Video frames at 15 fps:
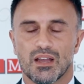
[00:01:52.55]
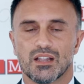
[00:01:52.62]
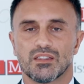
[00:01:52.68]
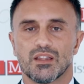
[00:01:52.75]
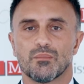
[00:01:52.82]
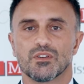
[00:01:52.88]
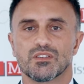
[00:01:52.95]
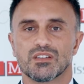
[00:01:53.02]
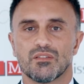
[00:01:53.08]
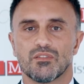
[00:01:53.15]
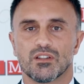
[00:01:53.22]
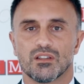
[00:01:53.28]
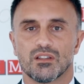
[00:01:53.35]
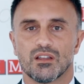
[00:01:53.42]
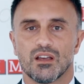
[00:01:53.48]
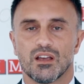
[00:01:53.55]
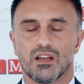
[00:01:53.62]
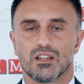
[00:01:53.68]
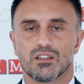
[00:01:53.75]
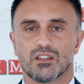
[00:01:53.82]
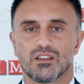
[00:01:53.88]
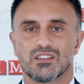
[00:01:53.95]
Number 7,
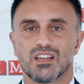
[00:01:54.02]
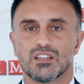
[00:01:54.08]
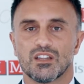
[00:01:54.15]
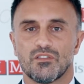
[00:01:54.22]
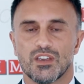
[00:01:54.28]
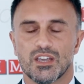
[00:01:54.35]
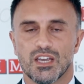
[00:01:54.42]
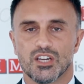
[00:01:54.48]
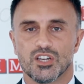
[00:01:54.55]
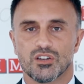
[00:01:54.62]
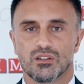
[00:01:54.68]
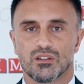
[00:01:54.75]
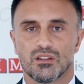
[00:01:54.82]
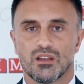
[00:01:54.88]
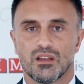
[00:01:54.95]
the certification.